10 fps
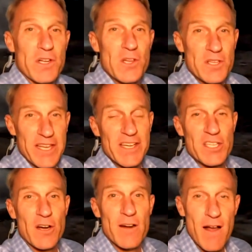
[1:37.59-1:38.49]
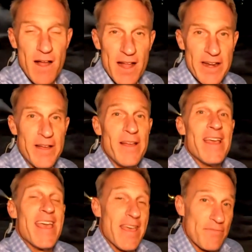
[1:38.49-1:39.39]
Once those things turn on,
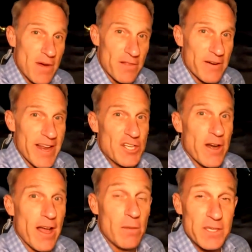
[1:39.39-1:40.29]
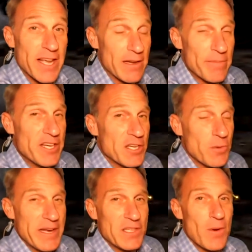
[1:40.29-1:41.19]
if Mother Nature helps, it can be just weeks